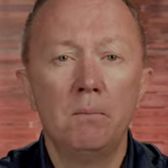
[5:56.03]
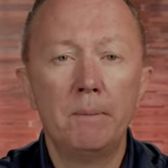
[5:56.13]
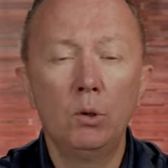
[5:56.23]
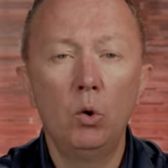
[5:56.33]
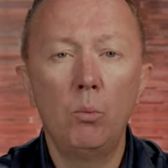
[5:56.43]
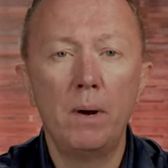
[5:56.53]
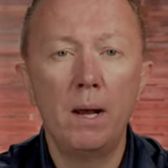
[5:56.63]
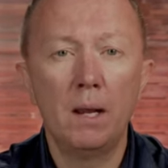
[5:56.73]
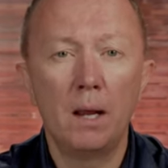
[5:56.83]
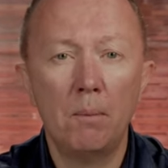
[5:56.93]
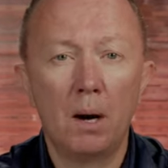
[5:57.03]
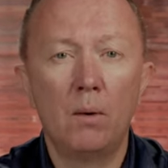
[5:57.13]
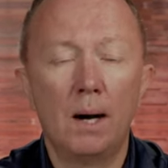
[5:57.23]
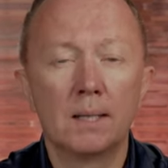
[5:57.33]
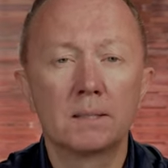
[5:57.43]
people who pay
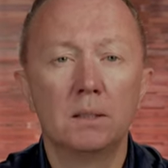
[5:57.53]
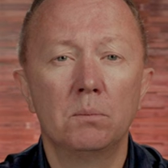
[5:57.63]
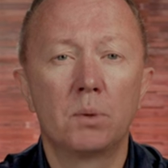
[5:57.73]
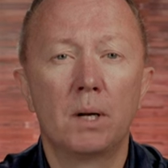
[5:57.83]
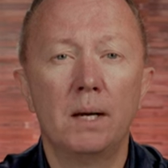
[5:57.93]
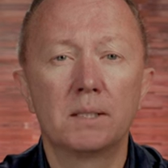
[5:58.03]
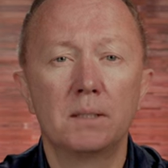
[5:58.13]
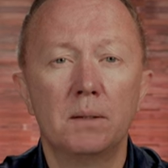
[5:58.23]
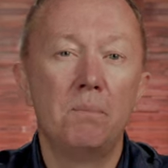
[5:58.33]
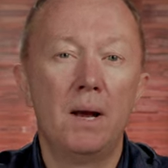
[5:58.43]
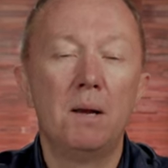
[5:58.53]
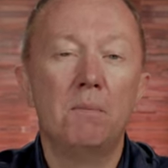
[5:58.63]
above asking price pay